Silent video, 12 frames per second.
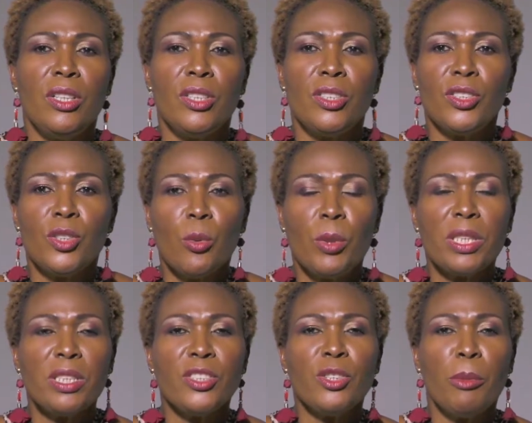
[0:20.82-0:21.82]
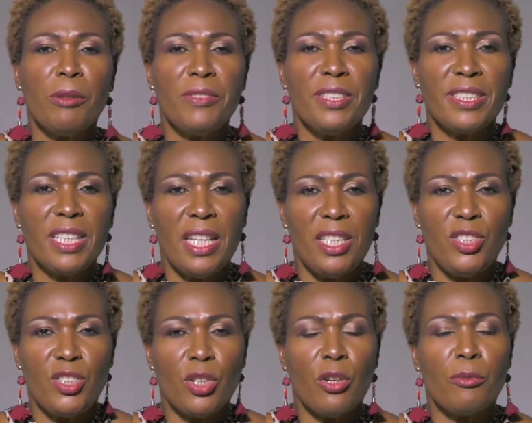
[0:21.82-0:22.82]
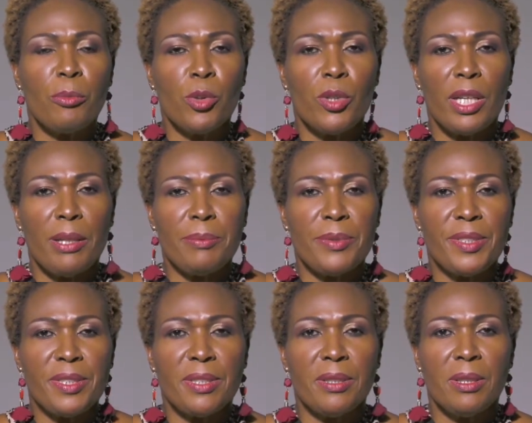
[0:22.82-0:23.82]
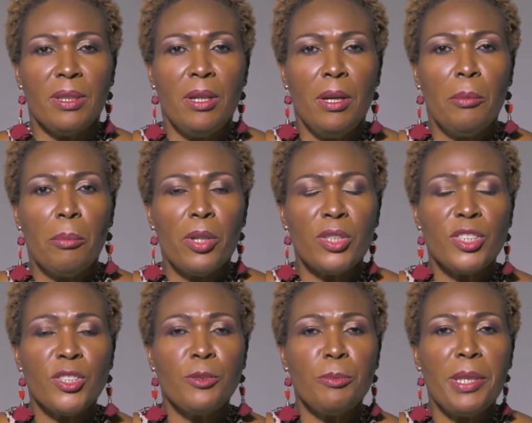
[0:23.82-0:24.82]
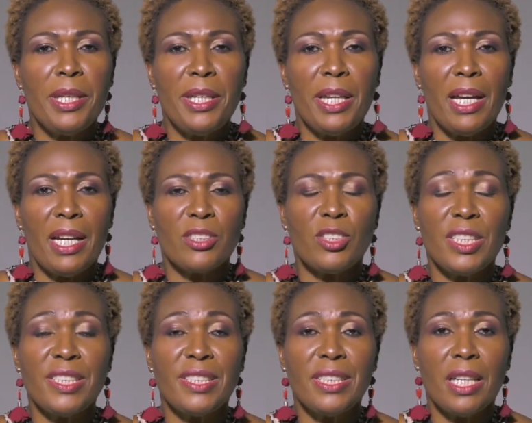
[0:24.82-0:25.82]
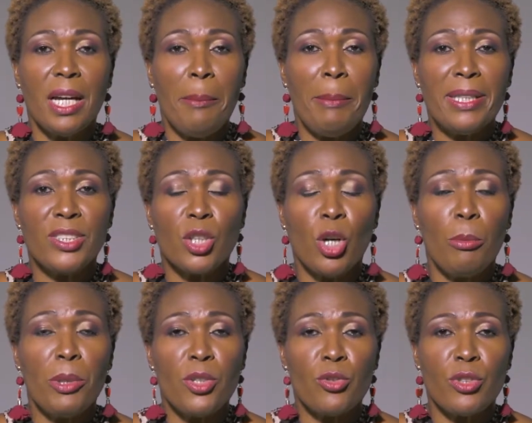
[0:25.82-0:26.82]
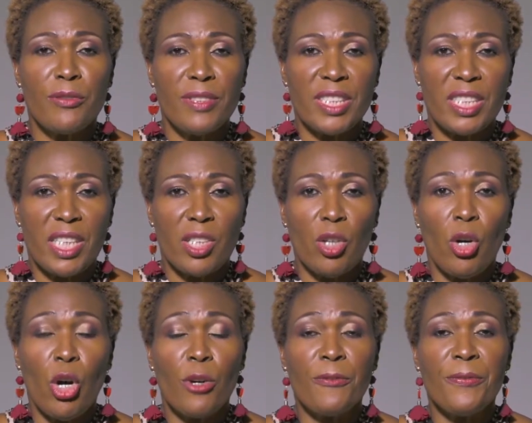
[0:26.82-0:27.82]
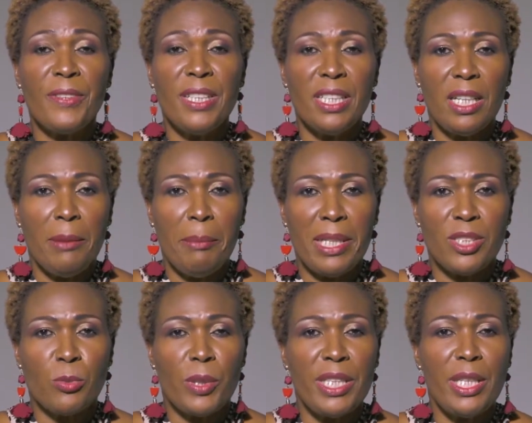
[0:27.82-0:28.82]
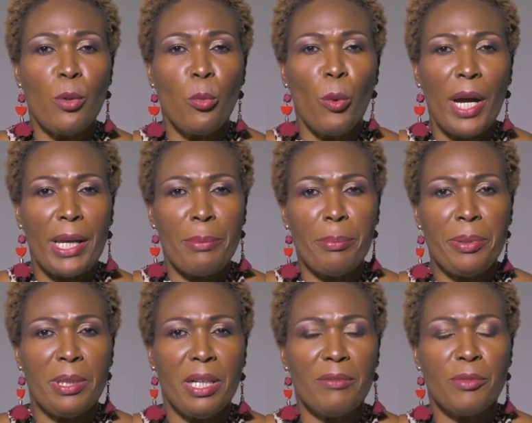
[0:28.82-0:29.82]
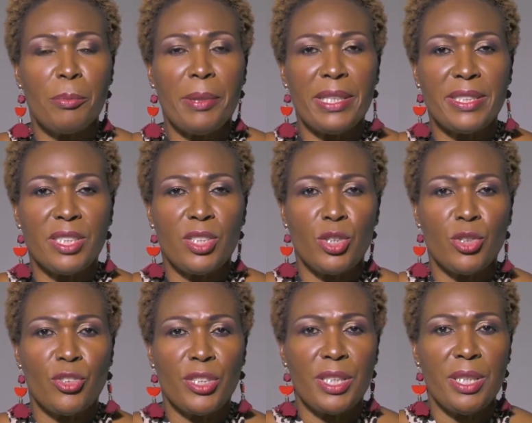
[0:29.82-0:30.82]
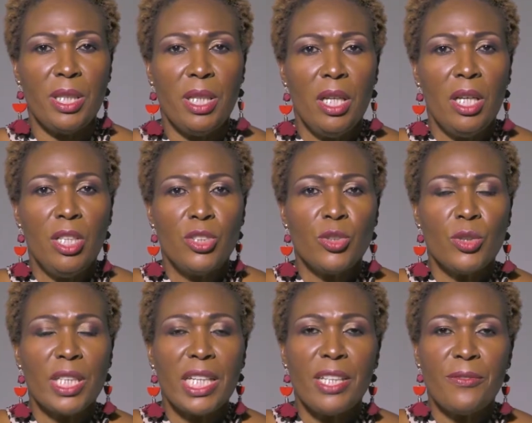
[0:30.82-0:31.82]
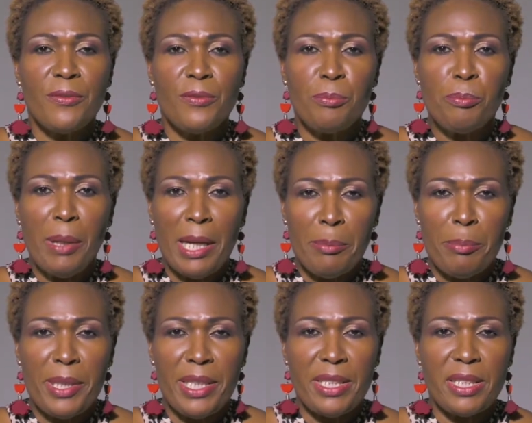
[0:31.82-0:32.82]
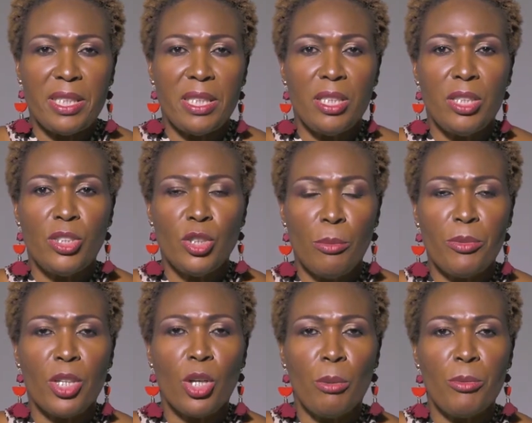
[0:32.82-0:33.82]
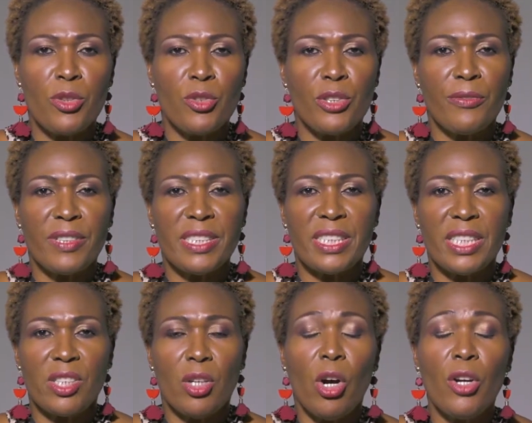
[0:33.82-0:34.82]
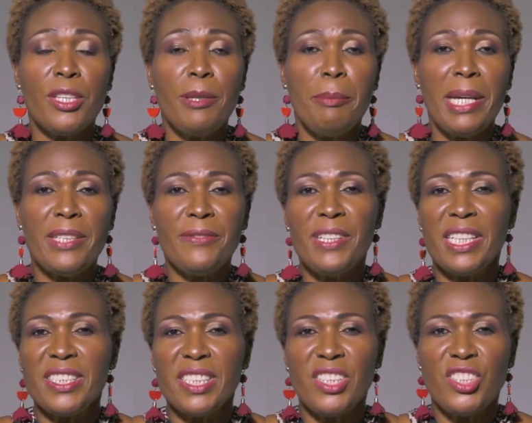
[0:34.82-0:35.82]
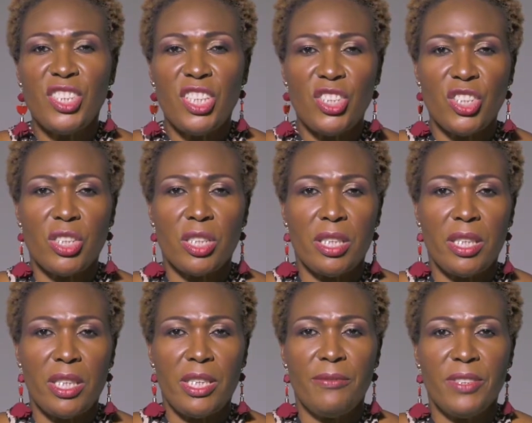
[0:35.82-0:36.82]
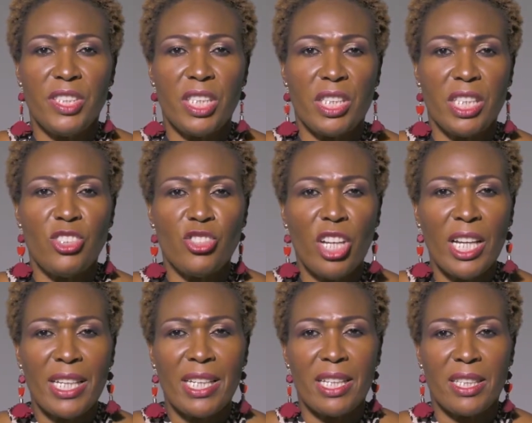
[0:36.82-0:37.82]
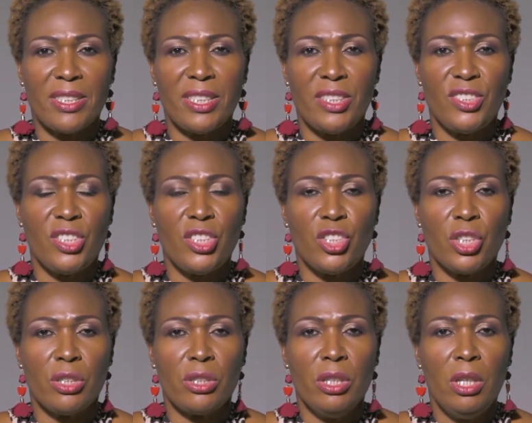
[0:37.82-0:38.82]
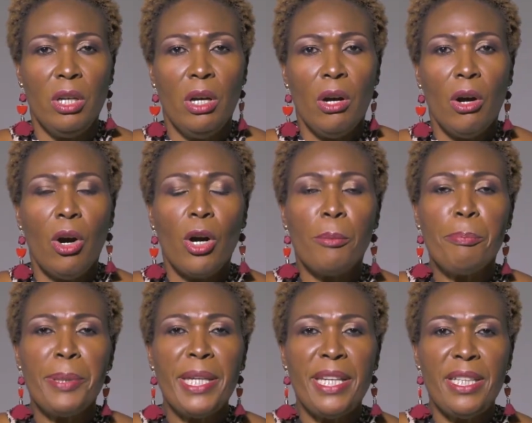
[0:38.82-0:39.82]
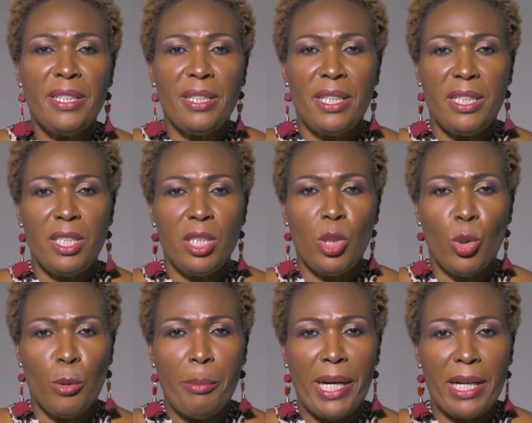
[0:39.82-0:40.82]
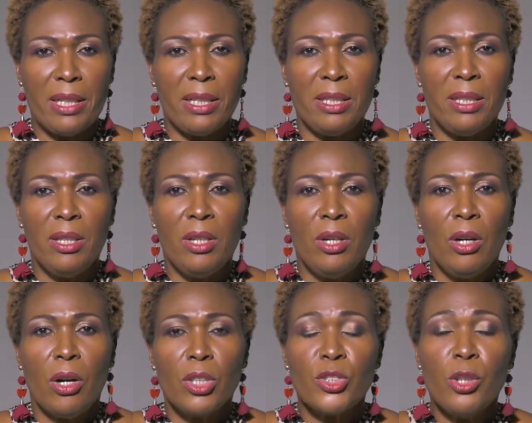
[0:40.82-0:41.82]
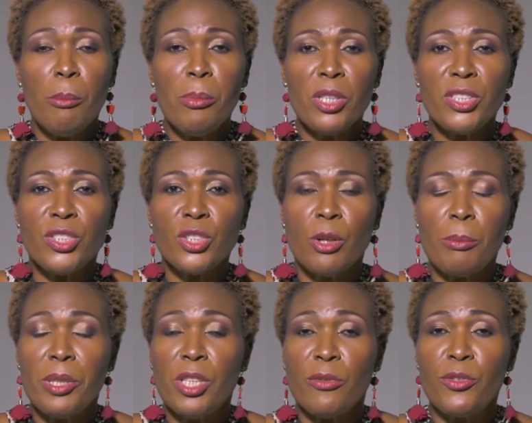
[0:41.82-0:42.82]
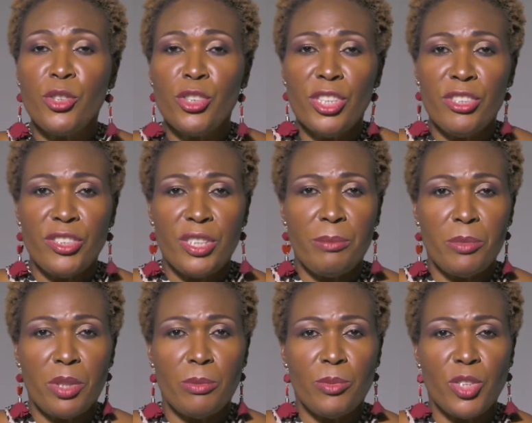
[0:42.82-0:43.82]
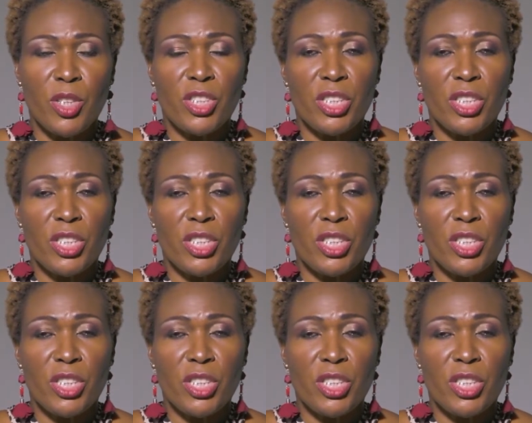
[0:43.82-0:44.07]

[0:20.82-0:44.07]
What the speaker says: So what are some of the signs of prolapse? Persons may actually see a mass coming through the vagina or feel a mass when they wipe after passing urine. So they can palpate something coming through the vagina, or they might feel a sensation in the vagina, dragging sensation, or pain in the lower back. Or some persons complain of urinary symptoms such